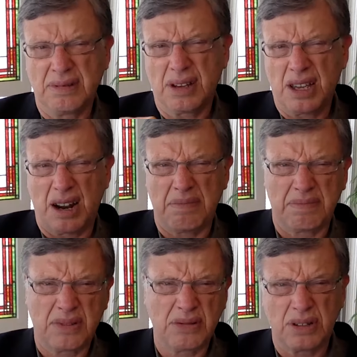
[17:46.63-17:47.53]
Look it up.
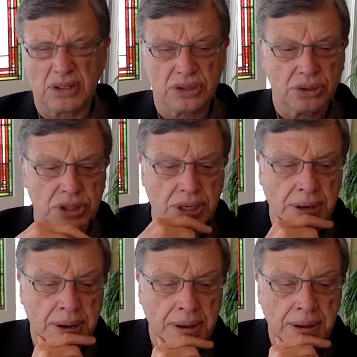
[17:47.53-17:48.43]
Do a little search.
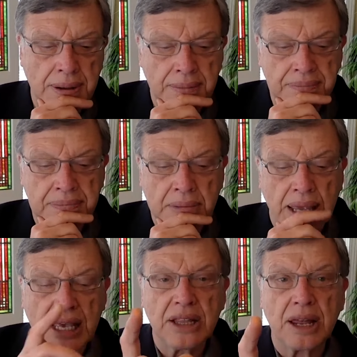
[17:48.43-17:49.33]

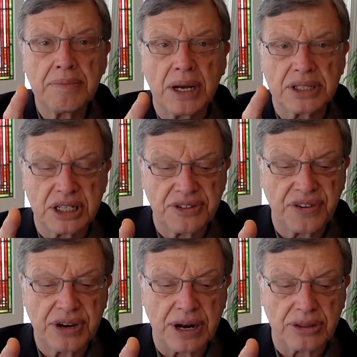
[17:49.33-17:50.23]
Elon Musk has
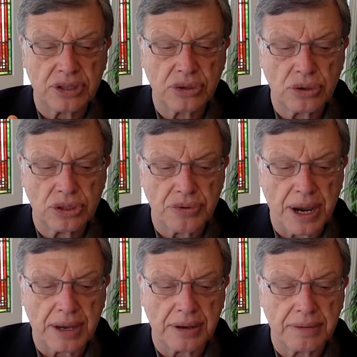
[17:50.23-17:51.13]
figured out the Soros
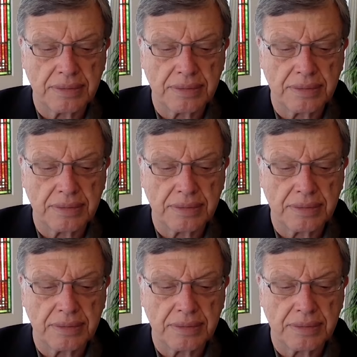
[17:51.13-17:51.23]
Racket.